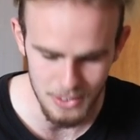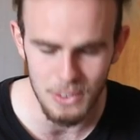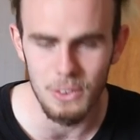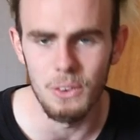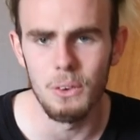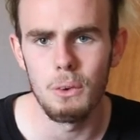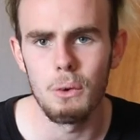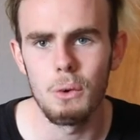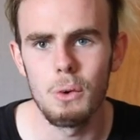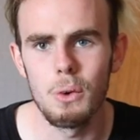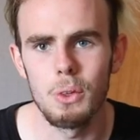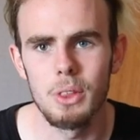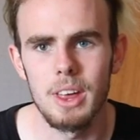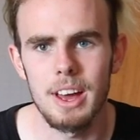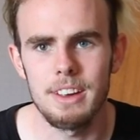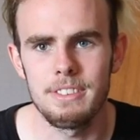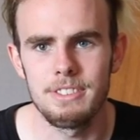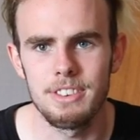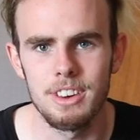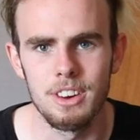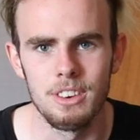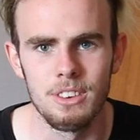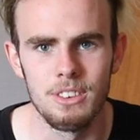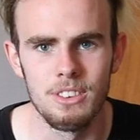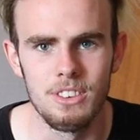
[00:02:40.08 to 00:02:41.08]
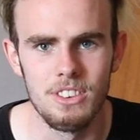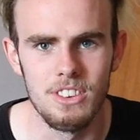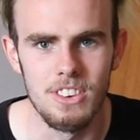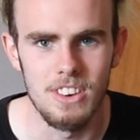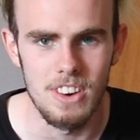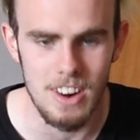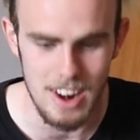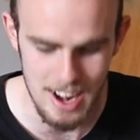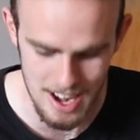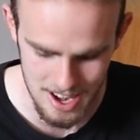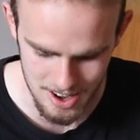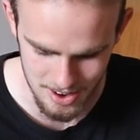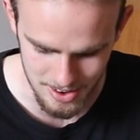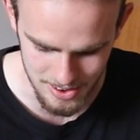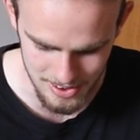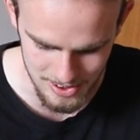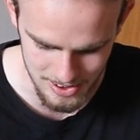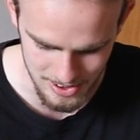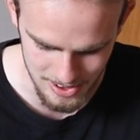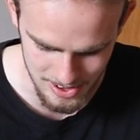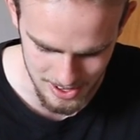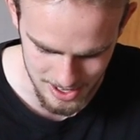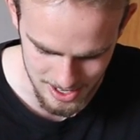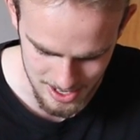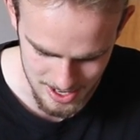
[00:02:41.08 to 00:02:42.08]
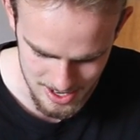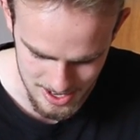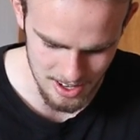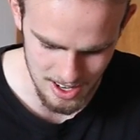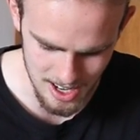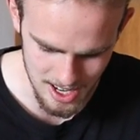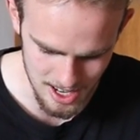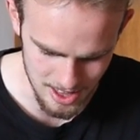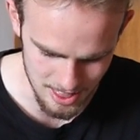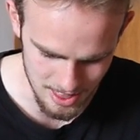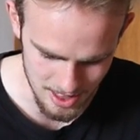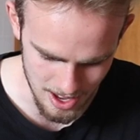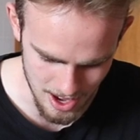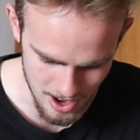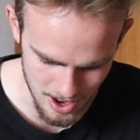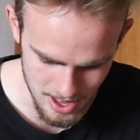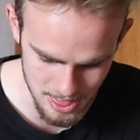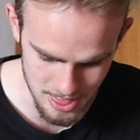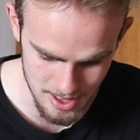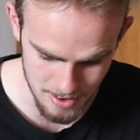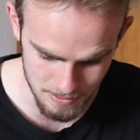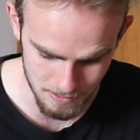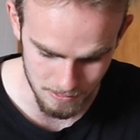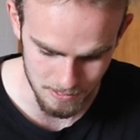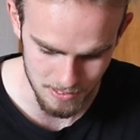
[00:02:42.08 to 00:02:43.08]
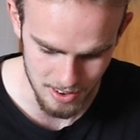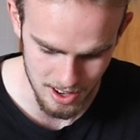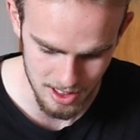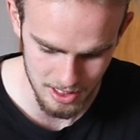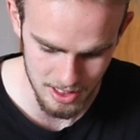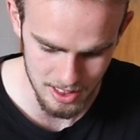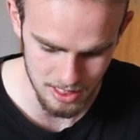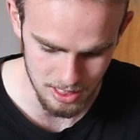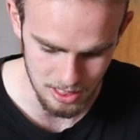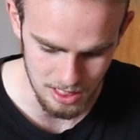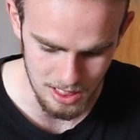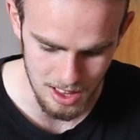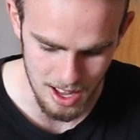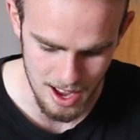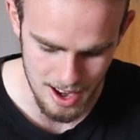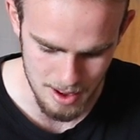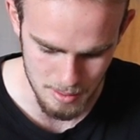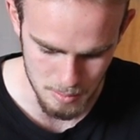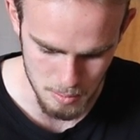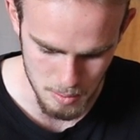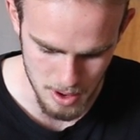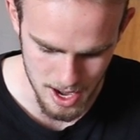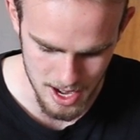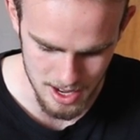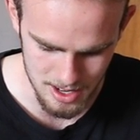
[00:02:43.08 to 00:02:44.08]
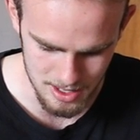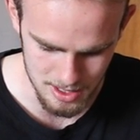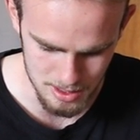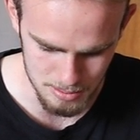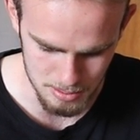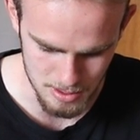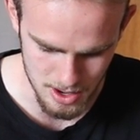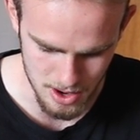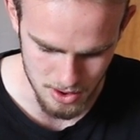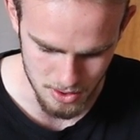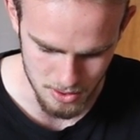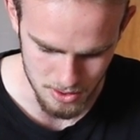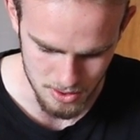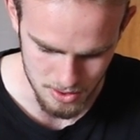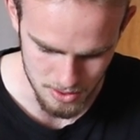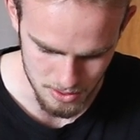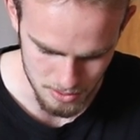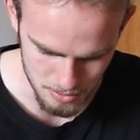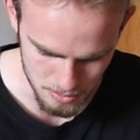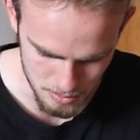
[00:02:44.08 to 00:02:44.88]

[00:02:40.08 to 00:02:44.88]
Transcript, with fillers: Oh, they feel real good. All right, and they're really lightweight as well.